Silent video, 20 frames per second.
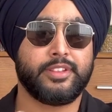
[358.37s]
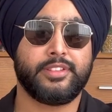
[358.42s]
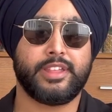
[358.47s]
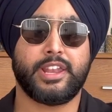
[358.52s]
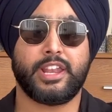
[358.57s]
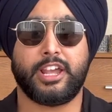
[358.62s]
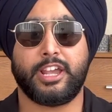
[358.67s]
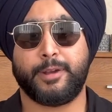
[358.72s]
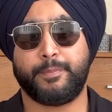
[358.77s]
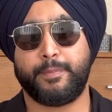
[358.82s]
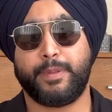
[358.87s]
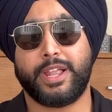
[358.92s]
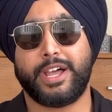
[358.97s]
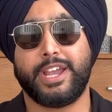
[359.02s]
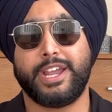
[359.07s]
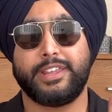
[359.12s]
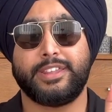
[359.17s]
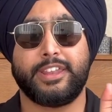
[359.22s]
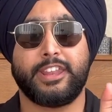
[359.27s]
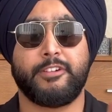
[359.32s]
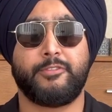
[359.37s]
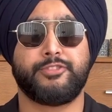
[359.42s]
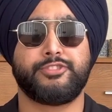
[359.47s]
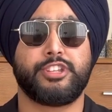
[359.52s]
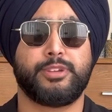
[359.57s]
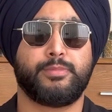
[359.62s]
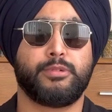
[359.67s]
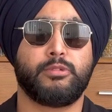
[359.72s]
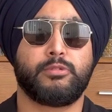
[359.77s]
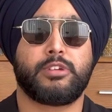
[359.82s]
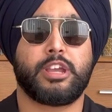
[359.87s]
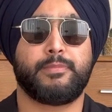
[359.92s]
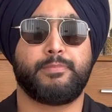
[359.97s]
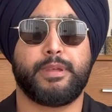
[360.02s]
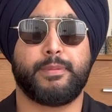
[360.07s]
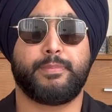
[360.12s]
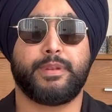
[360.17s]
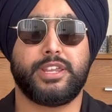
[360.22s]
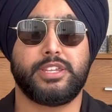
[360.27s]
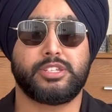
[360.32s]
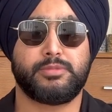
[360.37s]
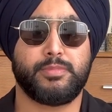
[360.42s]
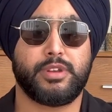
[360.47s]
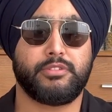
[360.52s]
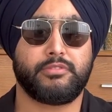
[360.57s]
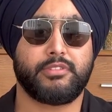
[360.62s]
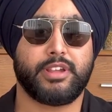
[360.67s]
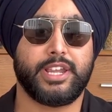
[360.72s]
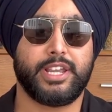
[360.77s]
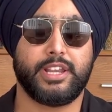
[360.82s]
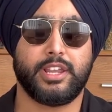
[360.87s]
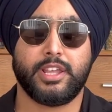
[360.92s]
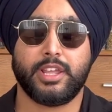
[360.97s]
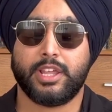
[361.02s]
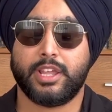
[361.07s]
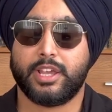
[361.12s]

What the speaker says: Then I applied, then I was able to get my placement, right?